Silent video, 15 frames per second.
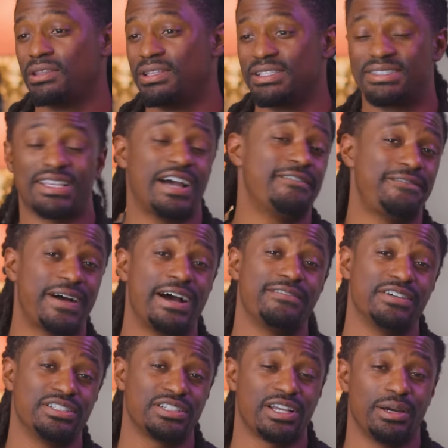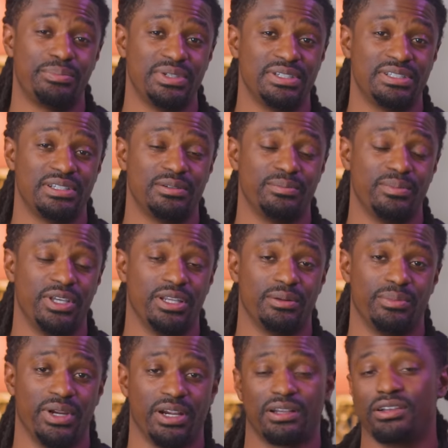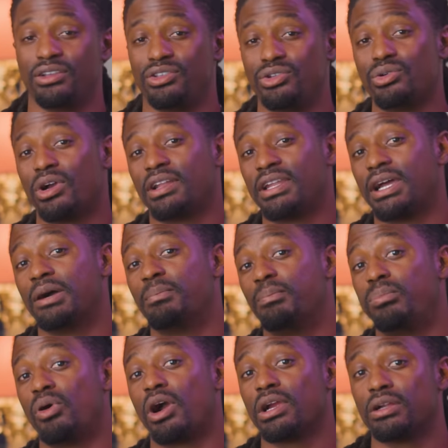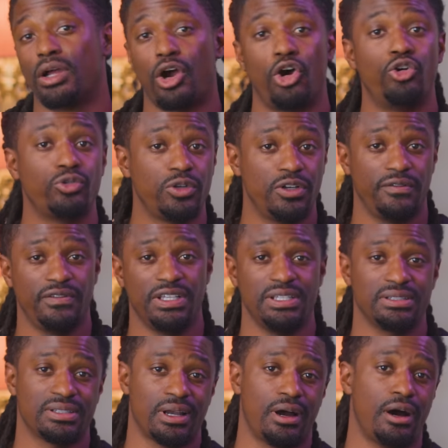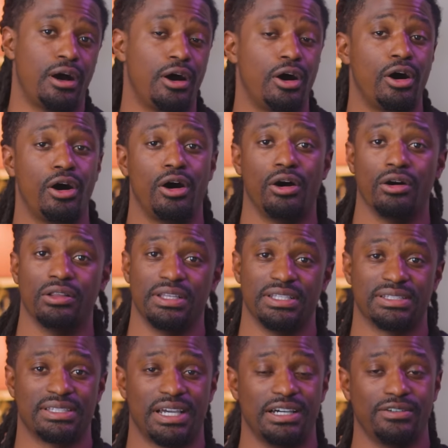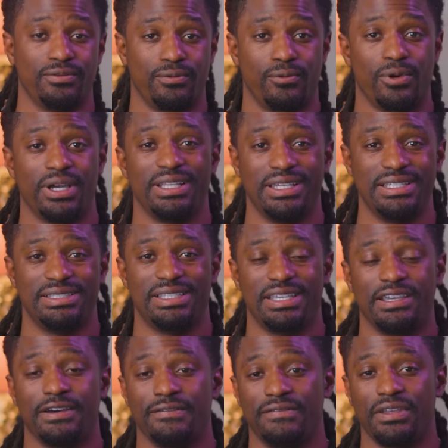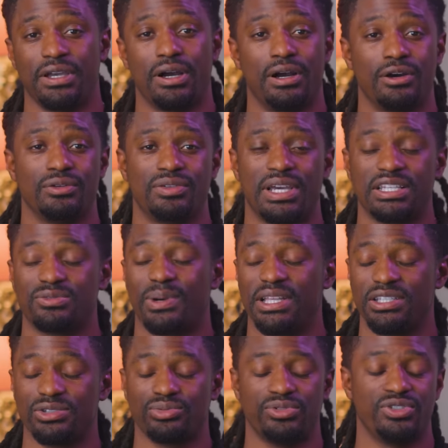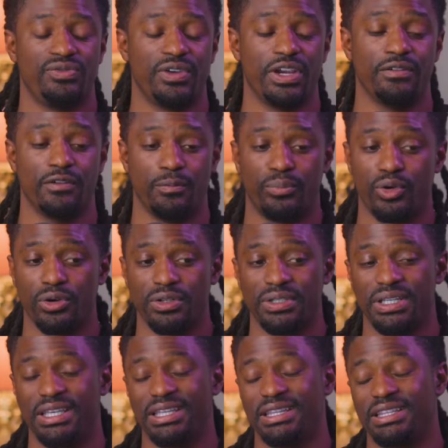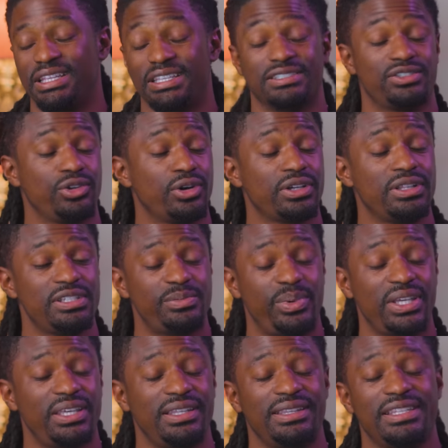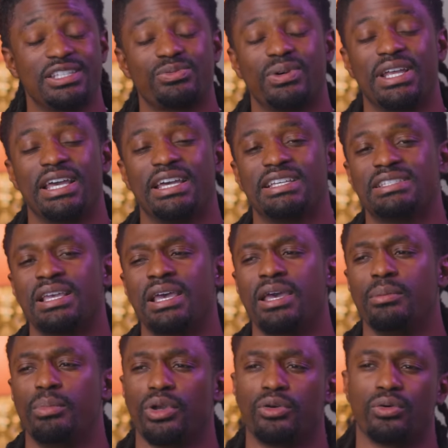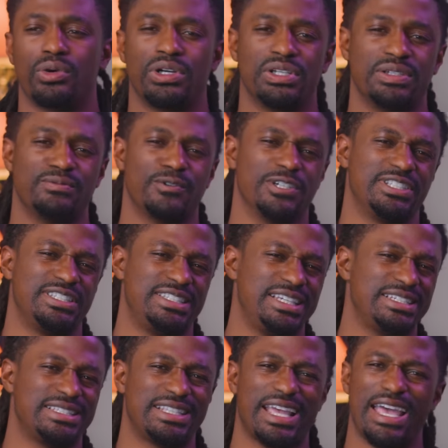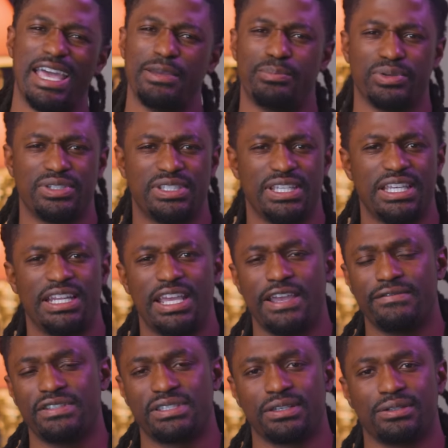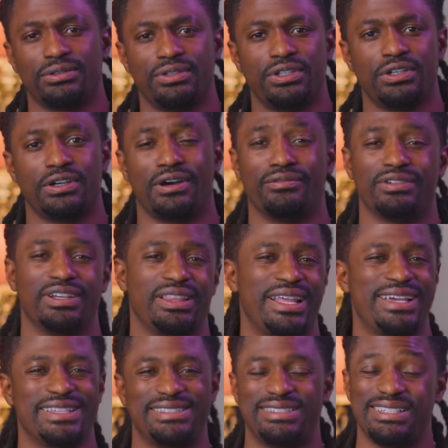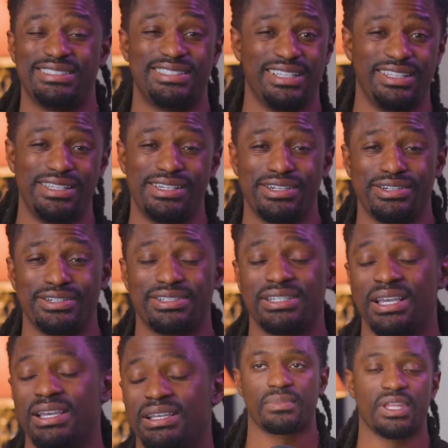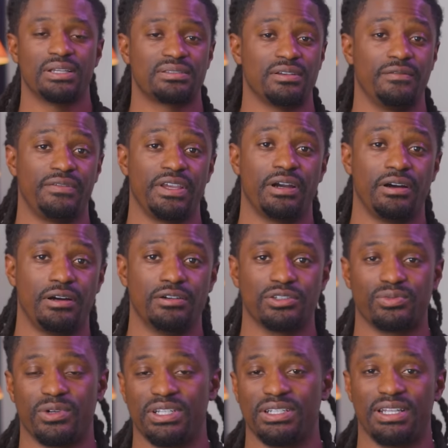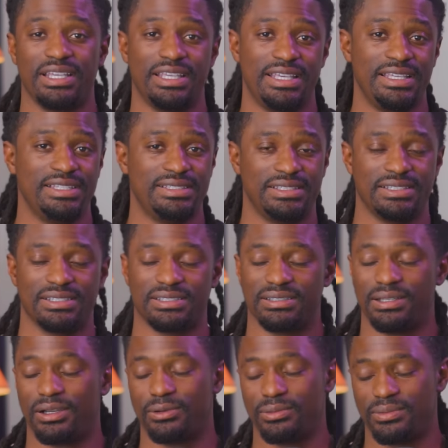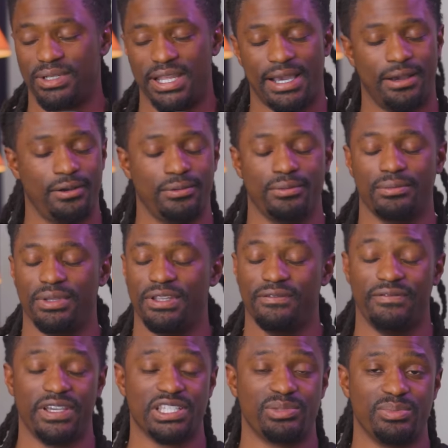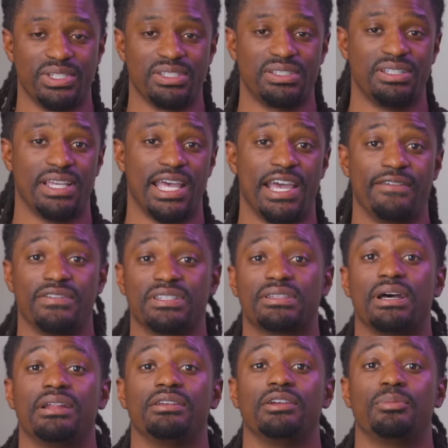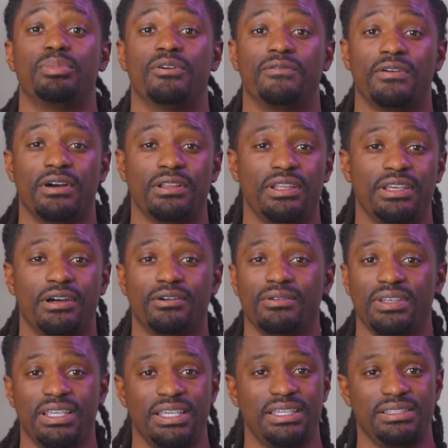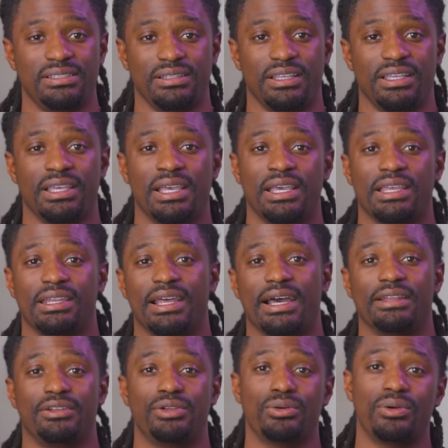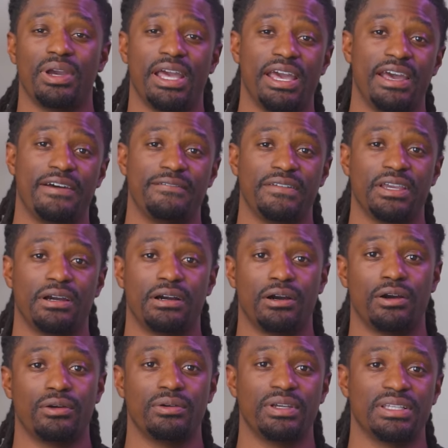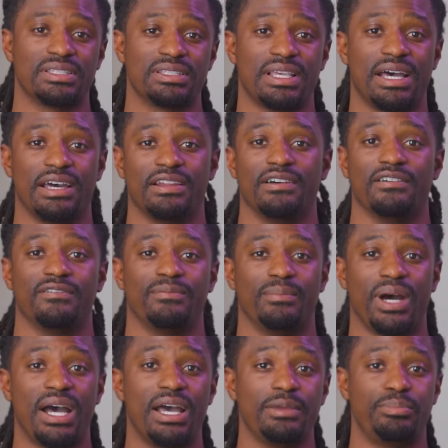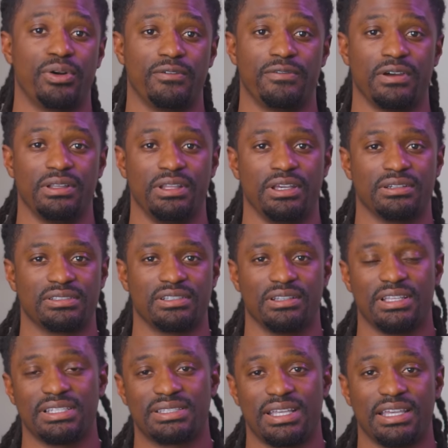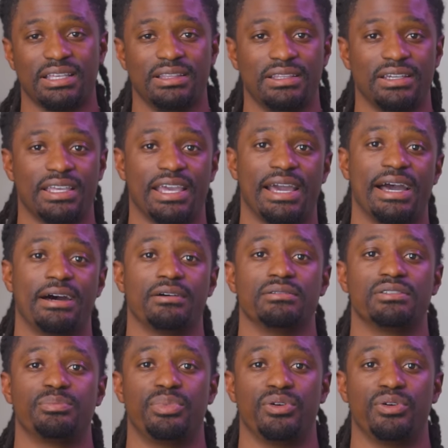the top 500 companies in America, you are now part owner of these all inside of one ETF, VOO. That's why this one's very important. And historically speaking, this one has been growing, what, 6 to 8% every single year over the last 60 years. So VOO is one of the easiest, no doubt, investments to have inside of your portfolio easily. Now, I do have VOO inside of my portfolio. So let's take a look at how it's